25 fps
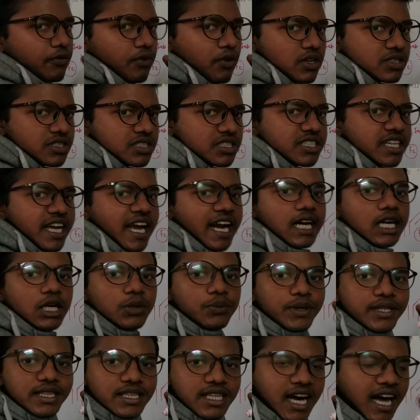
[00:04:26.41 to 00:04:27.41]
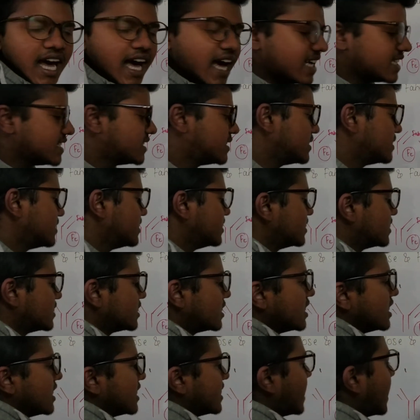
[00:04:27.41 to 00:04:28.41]
First react with IgD.
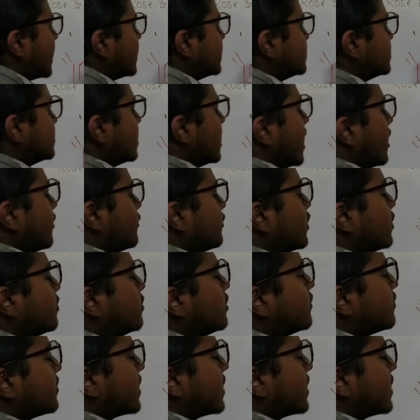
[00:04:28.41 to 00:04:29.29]
That is the FAB